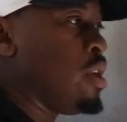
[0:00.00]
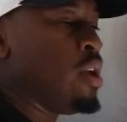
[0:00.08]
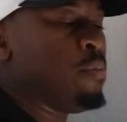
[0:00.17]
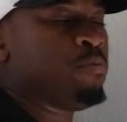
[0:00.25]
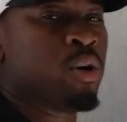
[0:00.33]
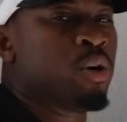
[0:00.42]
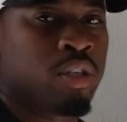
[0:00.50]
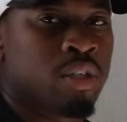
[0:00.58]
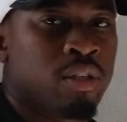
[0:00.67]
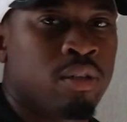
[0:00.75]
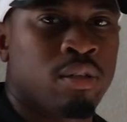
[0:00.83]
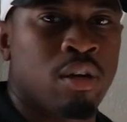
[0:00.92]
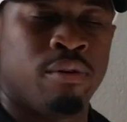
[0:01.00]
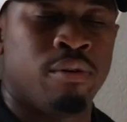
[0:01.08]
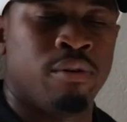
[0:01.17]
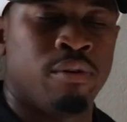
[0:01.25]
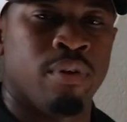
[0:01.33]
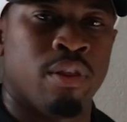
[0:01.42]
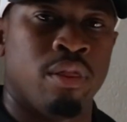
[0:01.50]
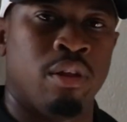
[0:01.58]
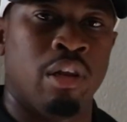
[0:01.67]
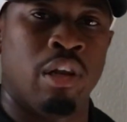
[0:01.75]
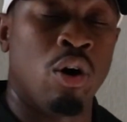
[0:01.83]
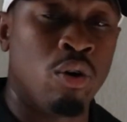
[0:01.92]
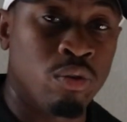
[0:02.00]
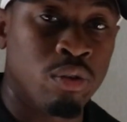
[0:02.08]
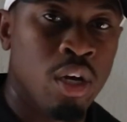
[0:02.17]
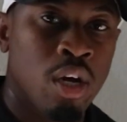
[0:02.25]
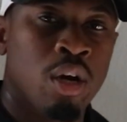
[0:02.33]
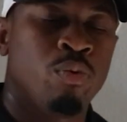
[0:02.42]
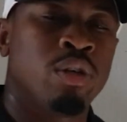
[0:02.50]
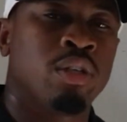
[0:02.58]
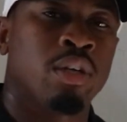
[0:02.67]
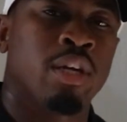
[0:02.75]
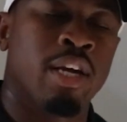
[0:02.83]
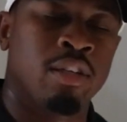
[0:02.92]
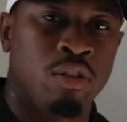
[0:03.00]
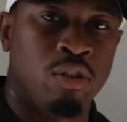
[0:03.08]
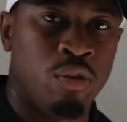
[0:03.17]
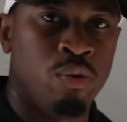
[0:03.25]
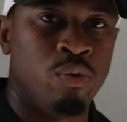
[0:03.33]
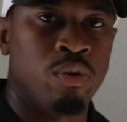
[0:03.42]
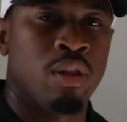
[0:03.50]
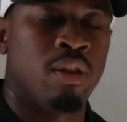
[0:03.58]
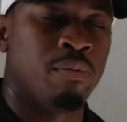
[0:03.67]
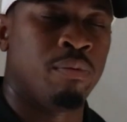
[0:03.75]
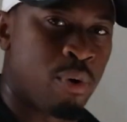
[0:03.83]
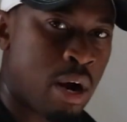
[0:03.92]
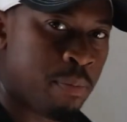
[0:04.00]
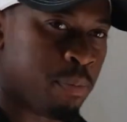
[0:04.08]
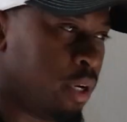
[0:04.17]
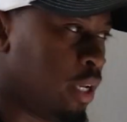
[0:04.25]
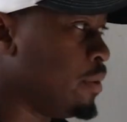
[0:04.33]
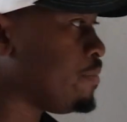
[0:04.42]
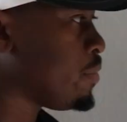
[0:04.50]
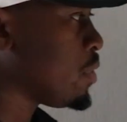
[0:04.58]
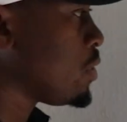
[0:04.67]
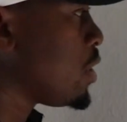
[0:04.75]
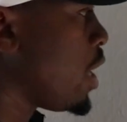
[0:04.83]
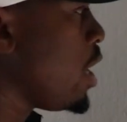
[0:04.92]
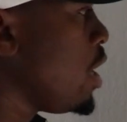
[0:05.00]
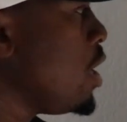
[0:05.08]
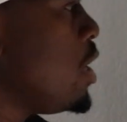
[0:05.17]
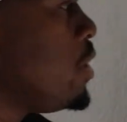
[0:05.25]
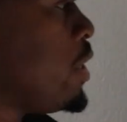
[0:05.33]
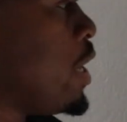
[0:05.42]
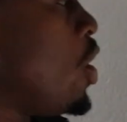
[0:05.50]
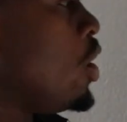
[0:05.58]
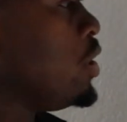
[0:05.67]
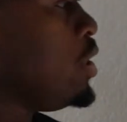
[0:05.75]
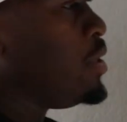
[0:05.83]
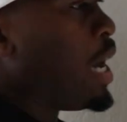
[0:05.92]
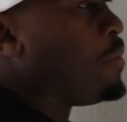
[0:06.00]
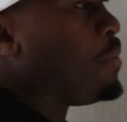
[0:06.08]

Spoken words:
the purchase of the loan, which gets you the property. Okay? Now, all these